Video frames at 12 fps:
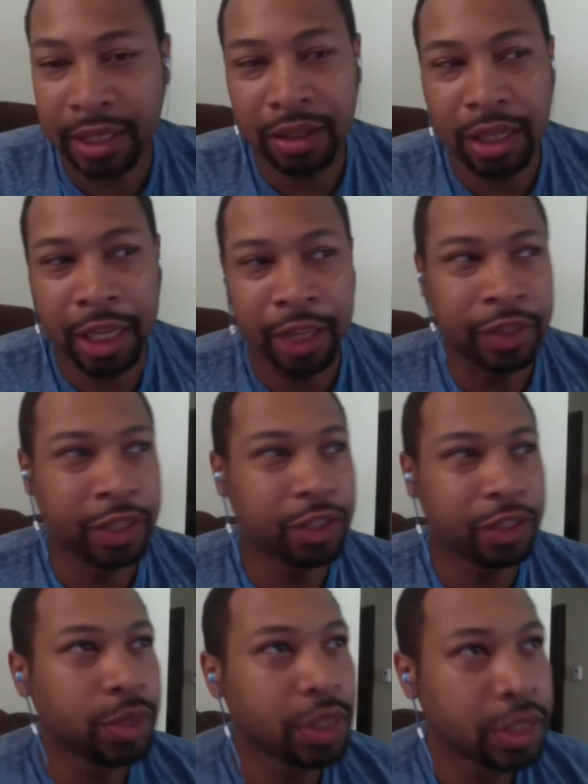I,
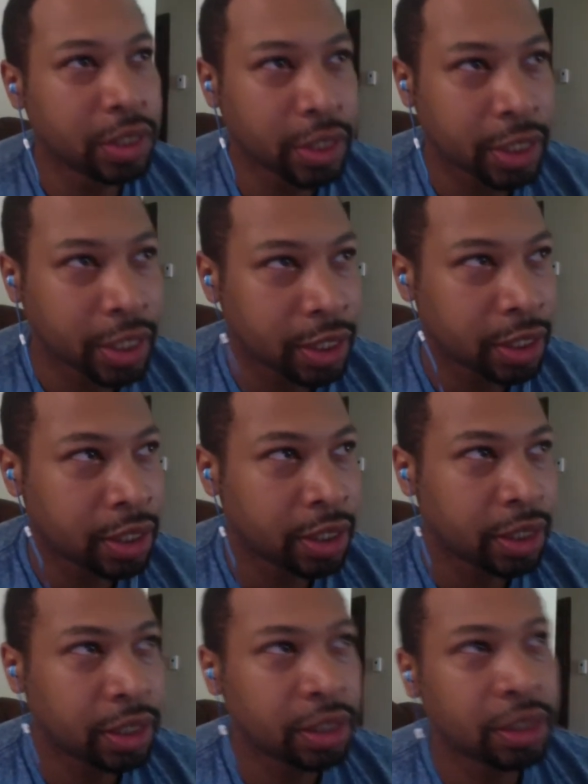this was
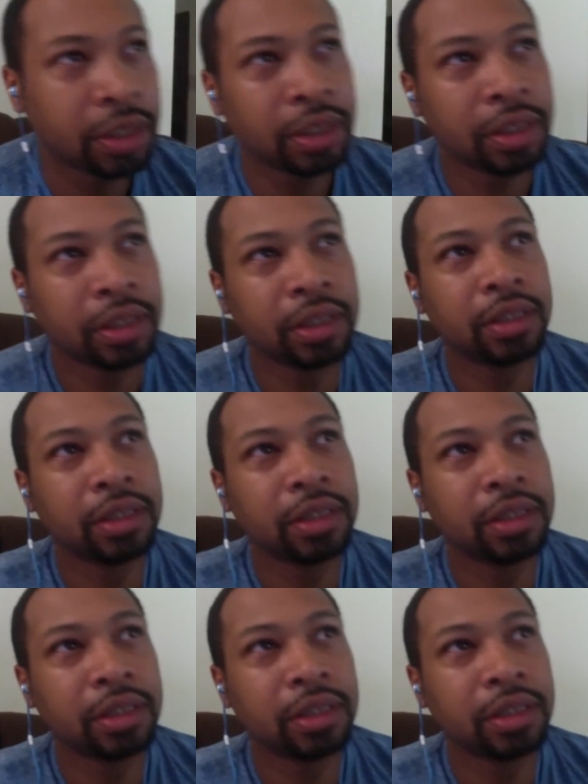uh,